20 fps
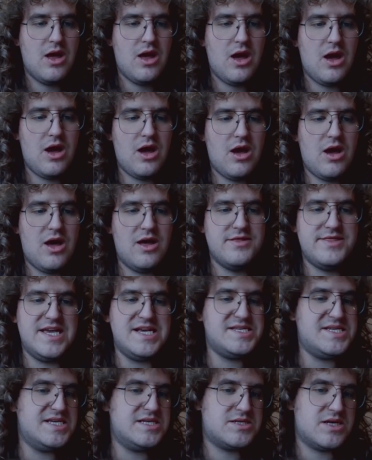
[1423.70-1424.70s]

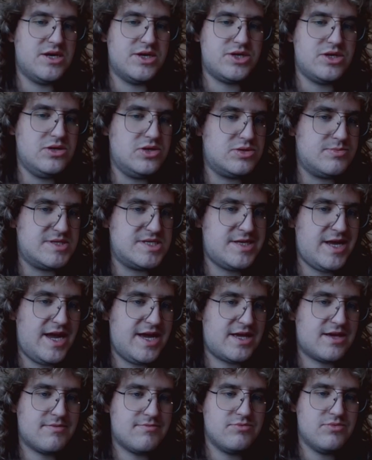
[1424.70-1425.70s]
This is a huge
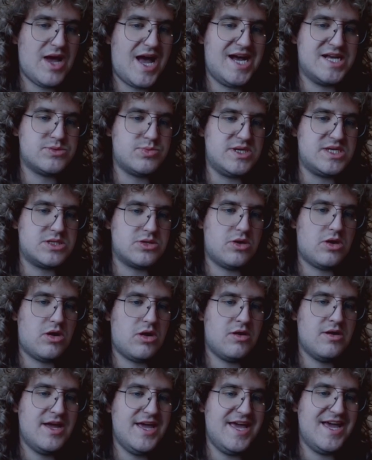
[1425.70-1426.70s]
mistake. As we
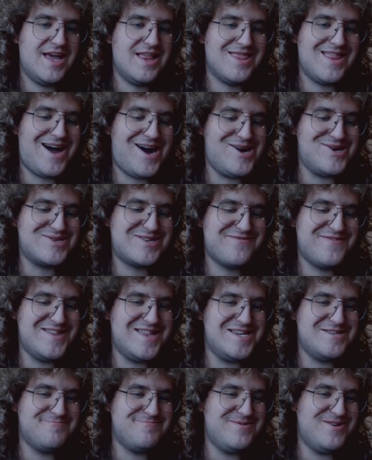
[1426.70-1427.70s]
saw, it allows for
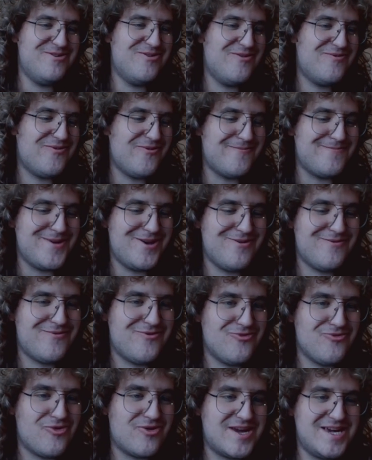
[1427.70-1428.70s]
this beautiful,
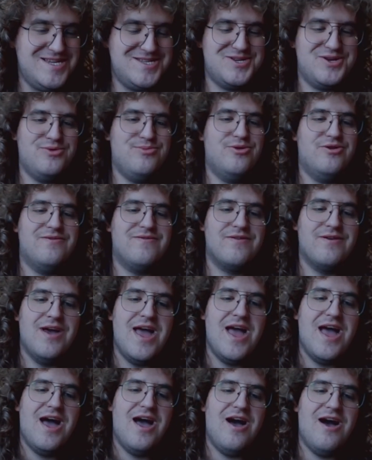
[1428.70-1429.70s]
beautiful rook e2 move.
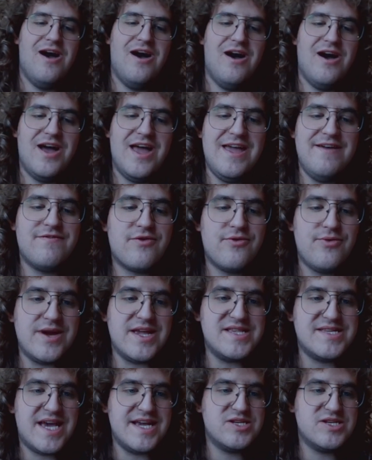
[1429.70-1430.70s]
If
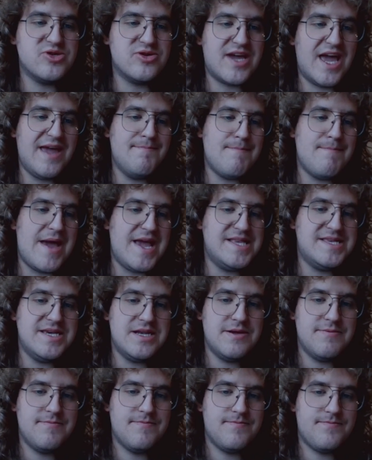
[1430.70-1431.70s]
queen takes, you're getting
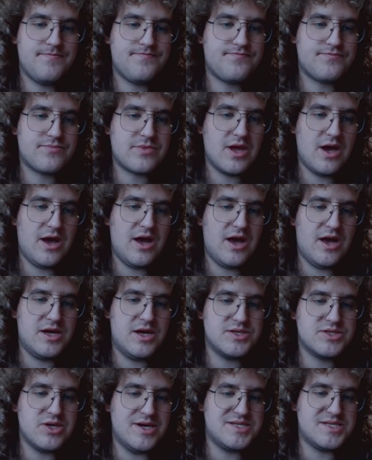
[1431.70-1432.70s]
mated.
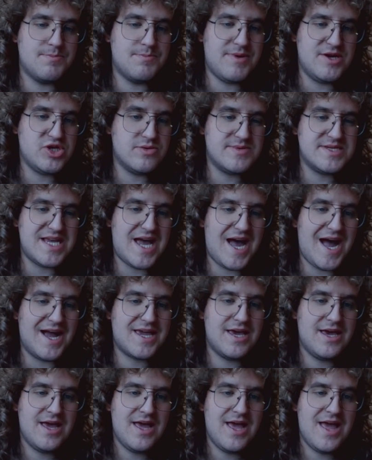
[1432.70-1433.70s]
So it's a bishop
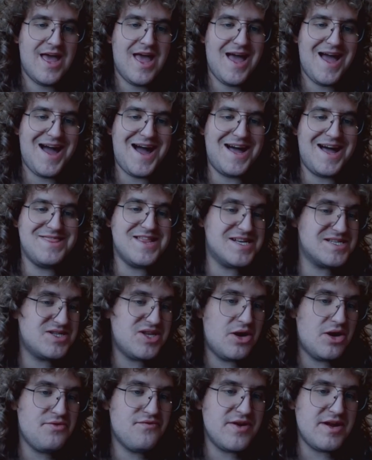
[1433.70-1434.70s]
sack. And there's
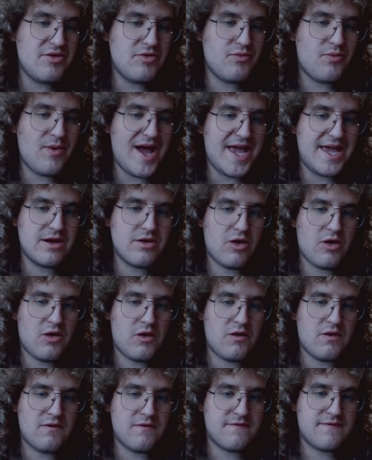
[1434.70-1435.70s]
no real way
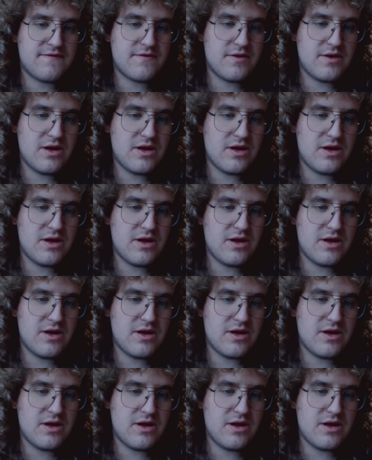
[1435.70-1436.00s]
of